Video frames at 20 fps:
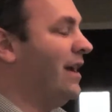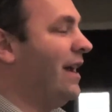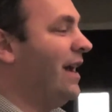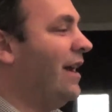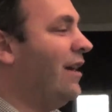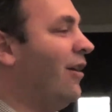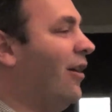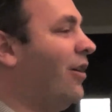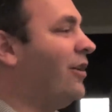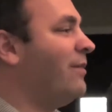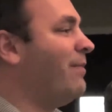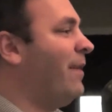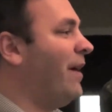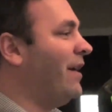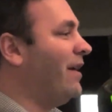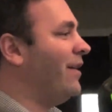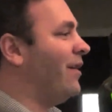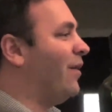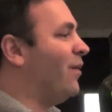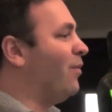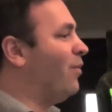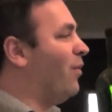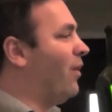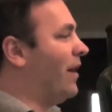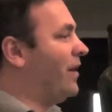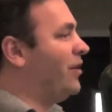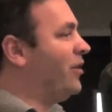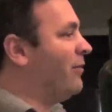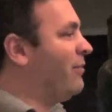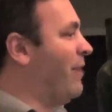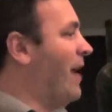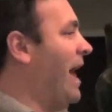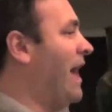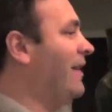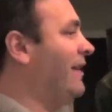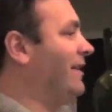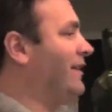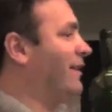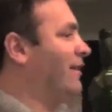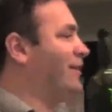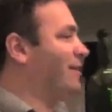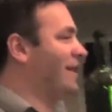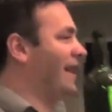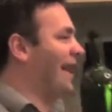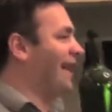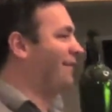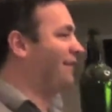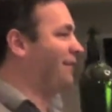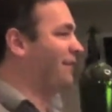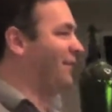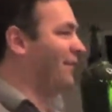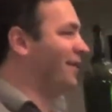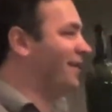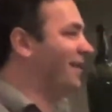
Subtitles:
It all depends on what your palate goes after.